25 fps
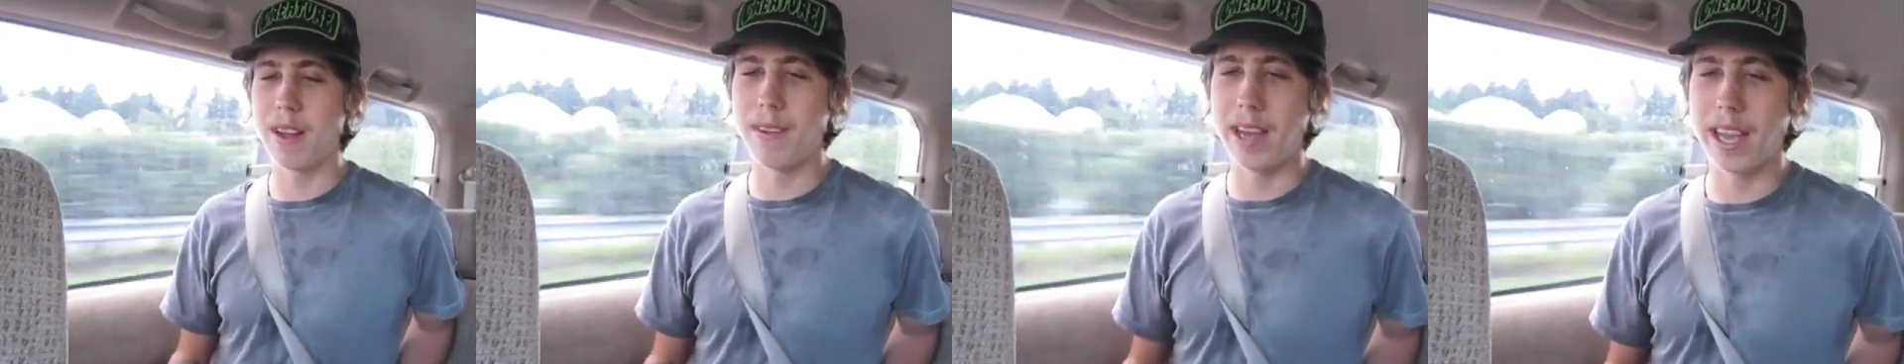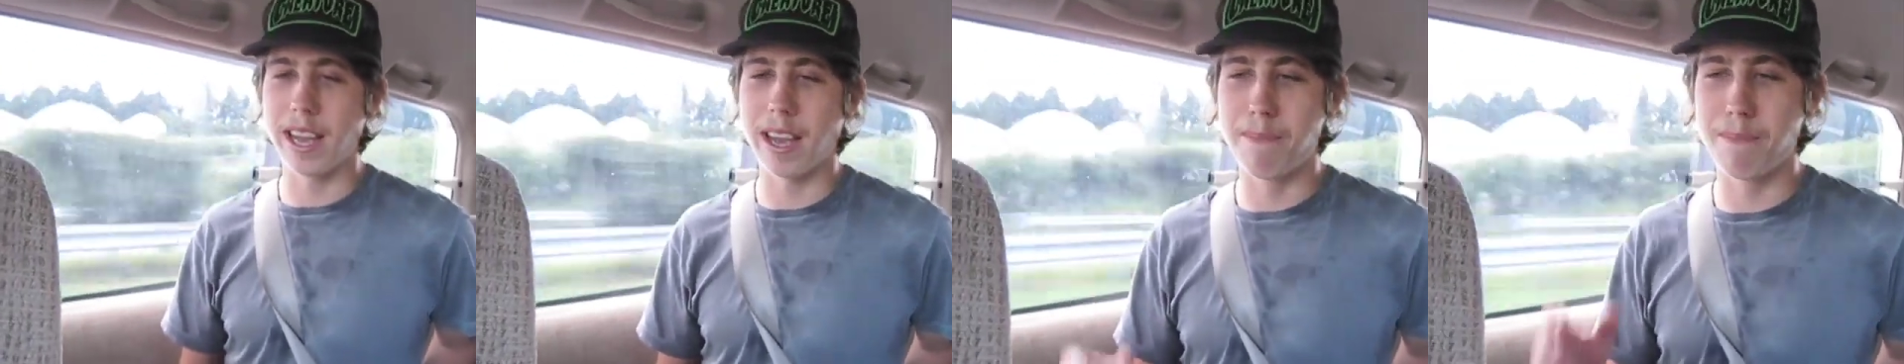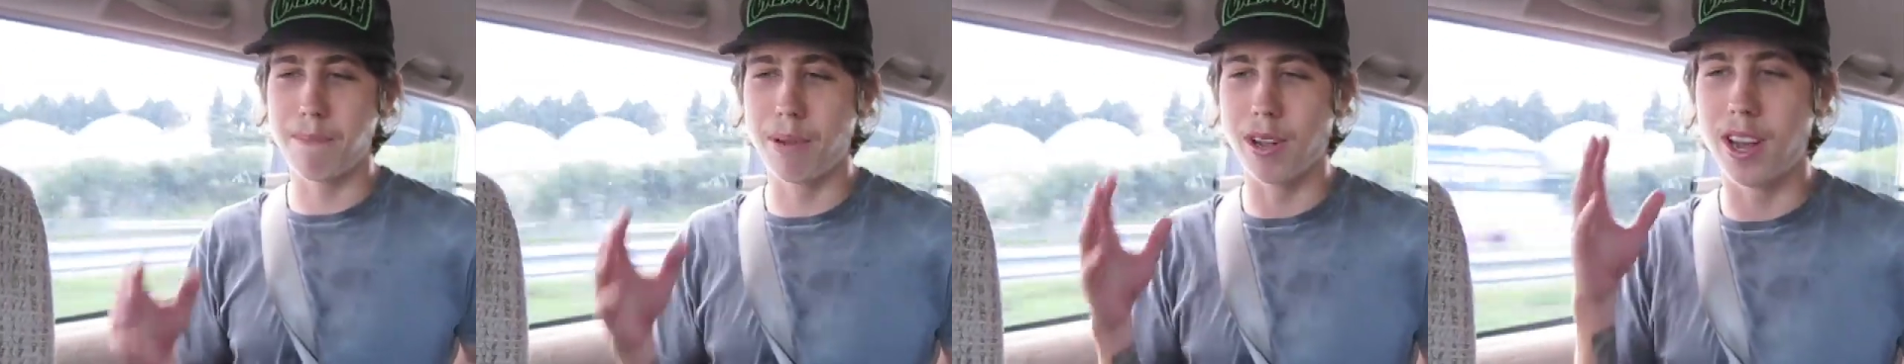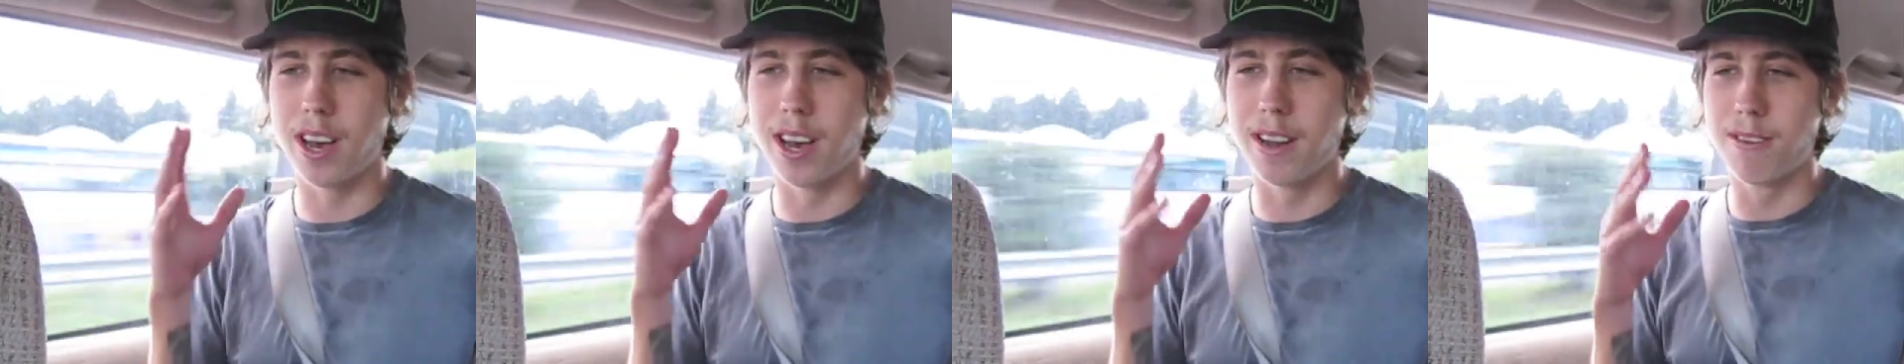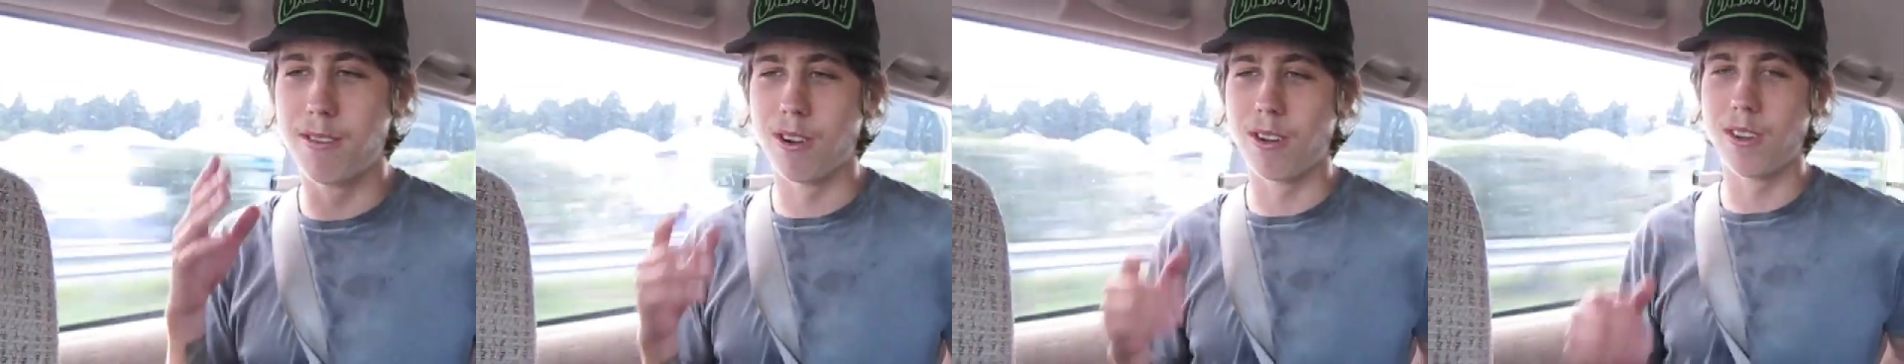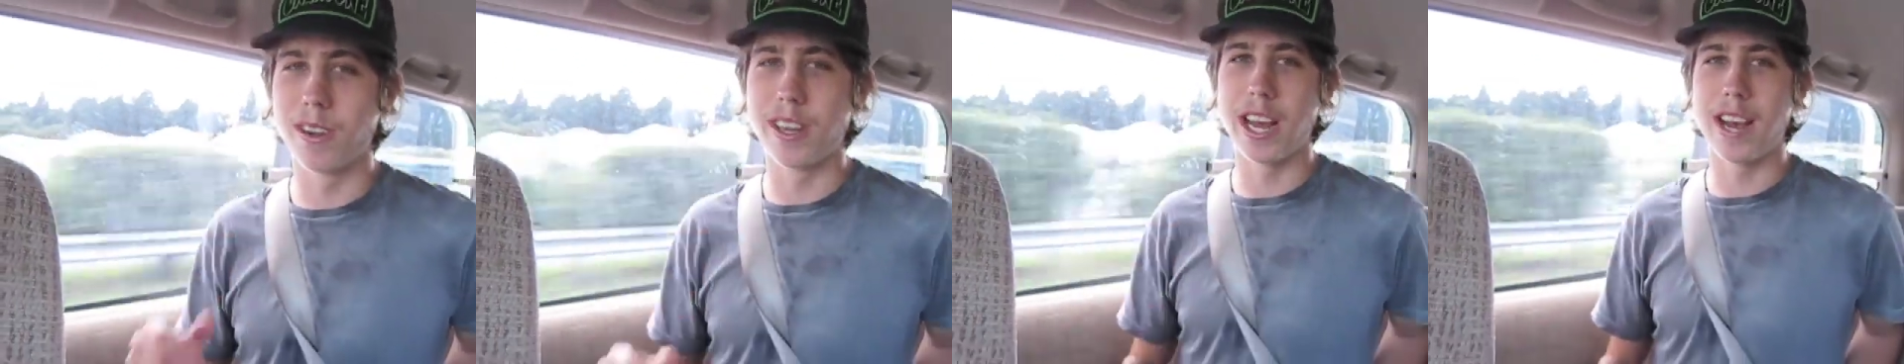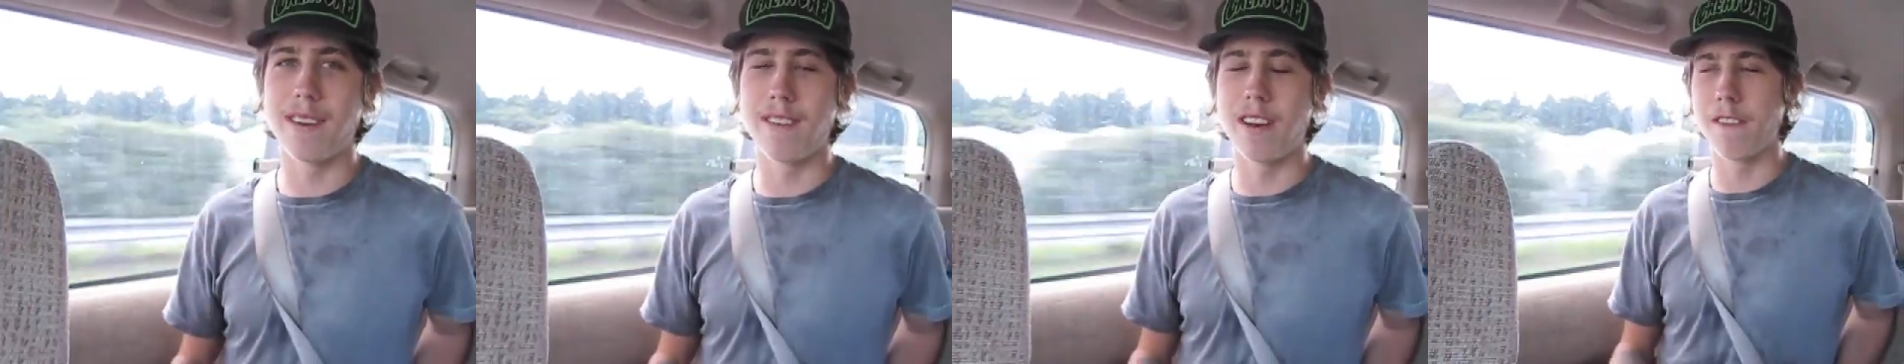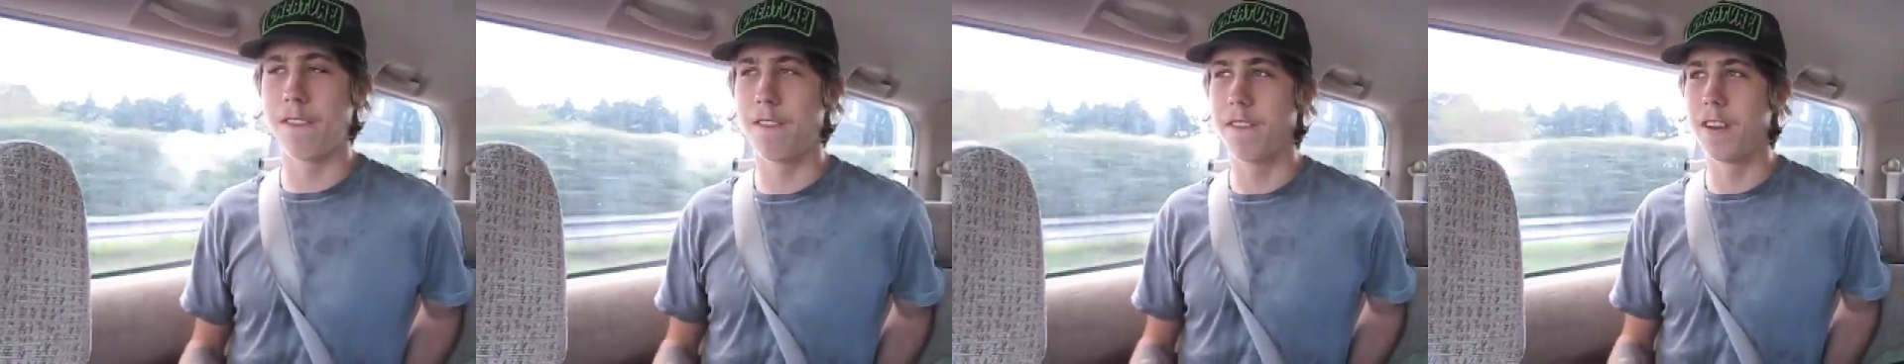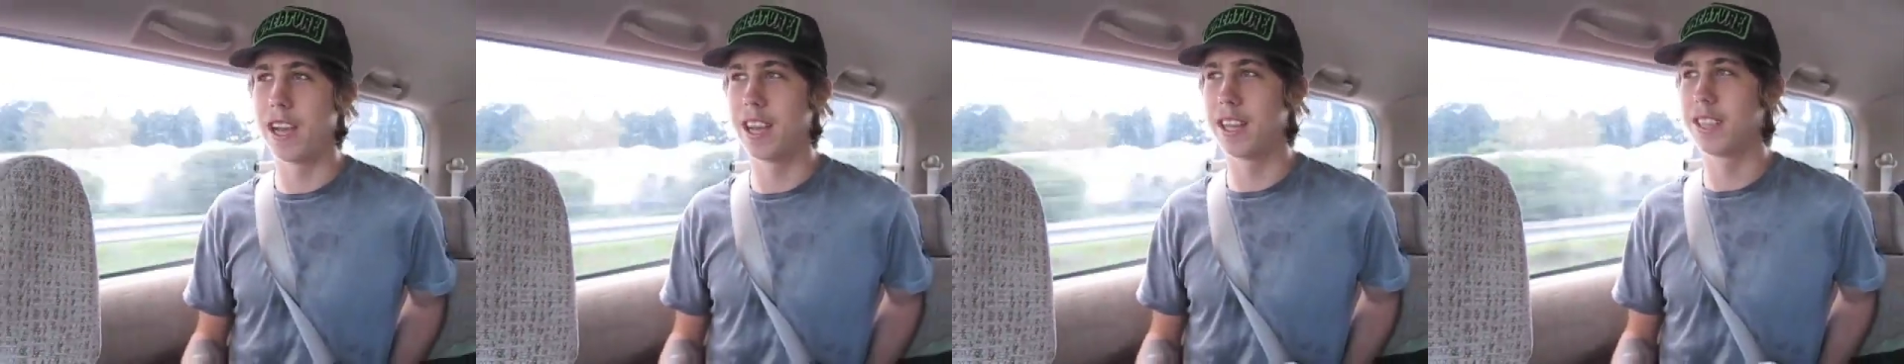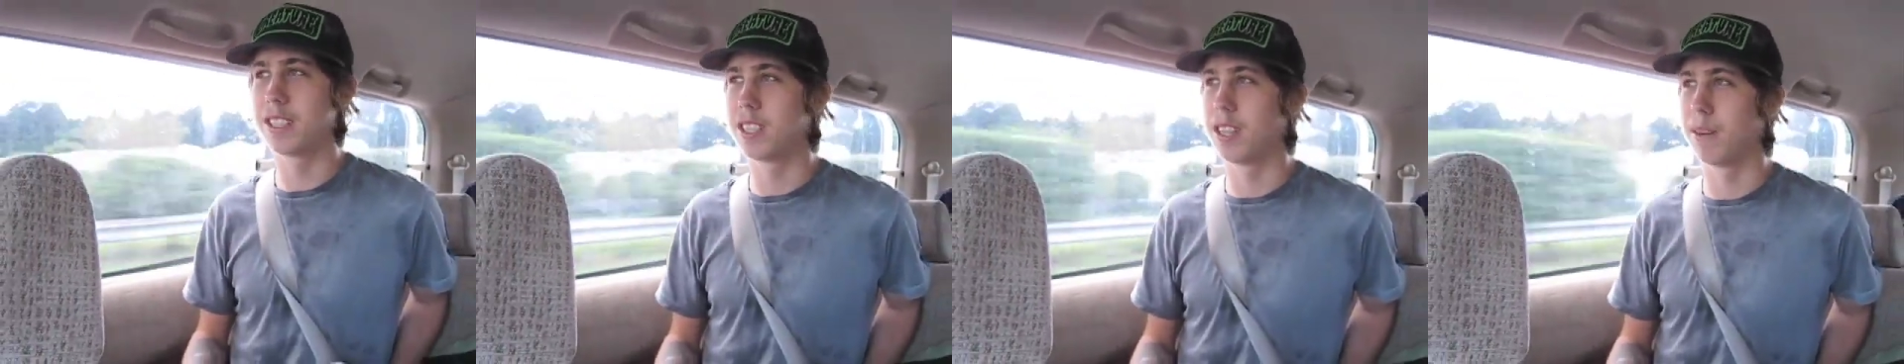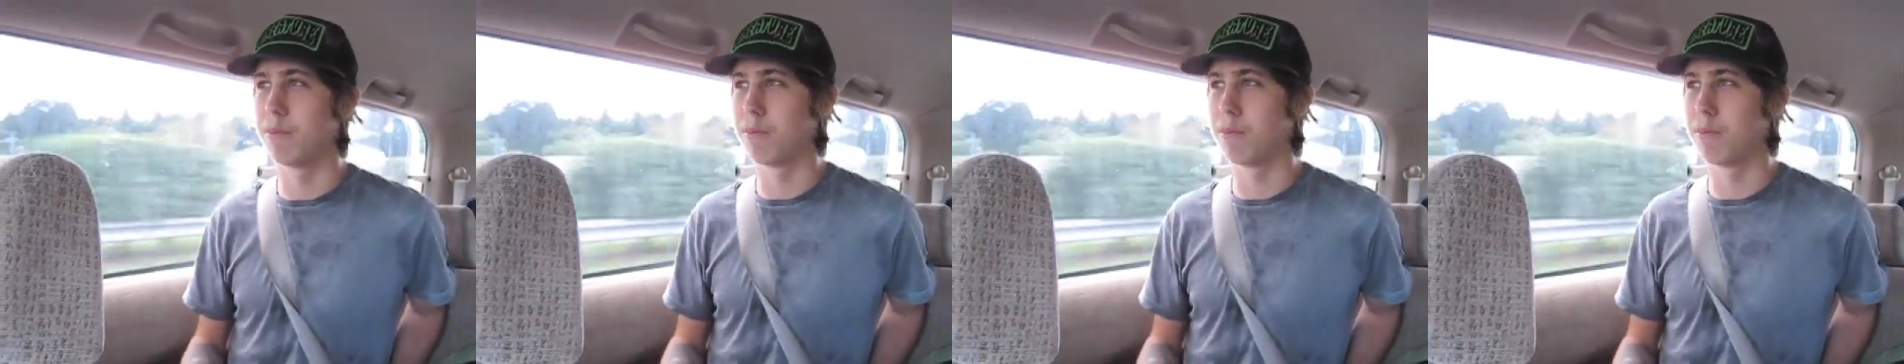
and I got blood rolling down my face.